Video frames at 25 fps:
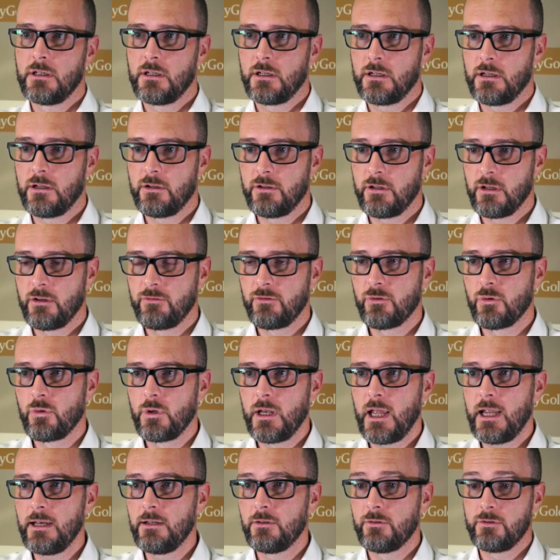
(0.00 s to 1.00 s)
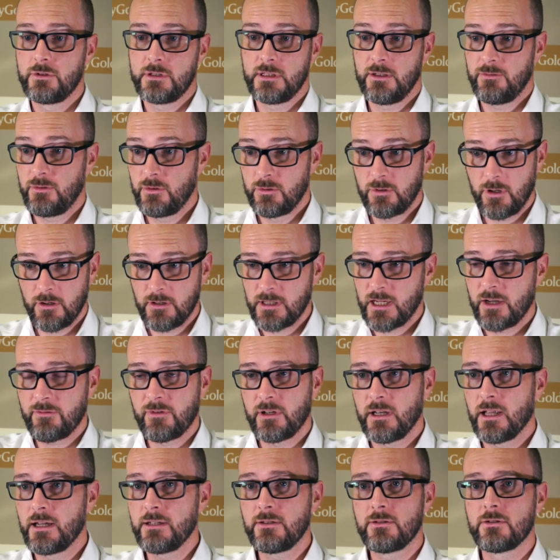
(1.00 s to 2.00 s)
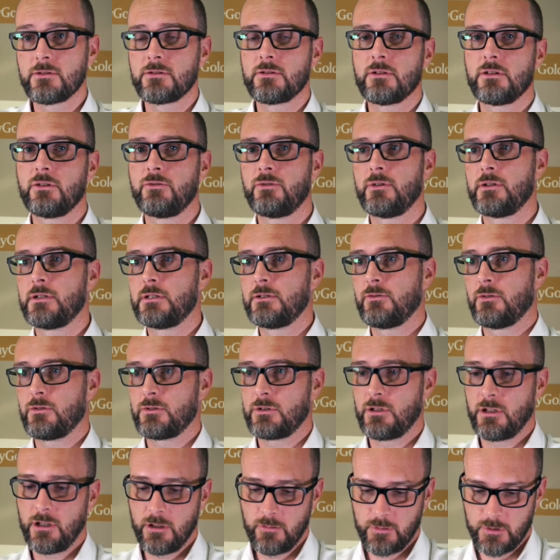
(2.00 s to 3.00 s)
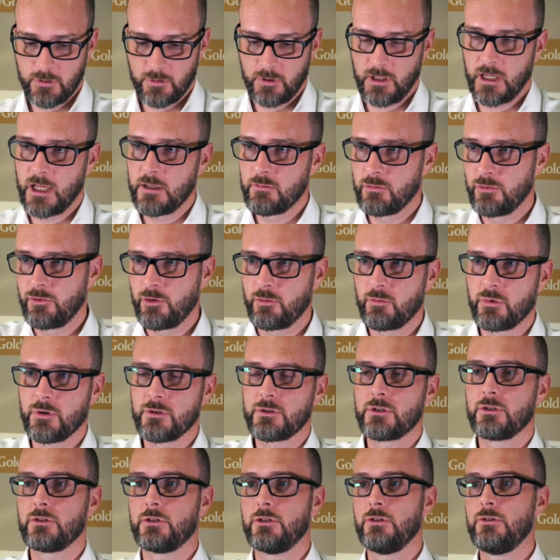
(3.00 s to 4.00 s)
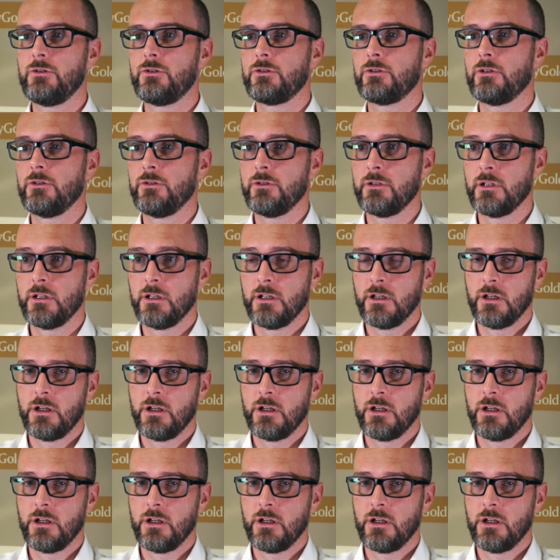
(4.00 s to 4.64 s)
of all landlords, and if you don't have a license on the 1st of October, you're liable for prosecution,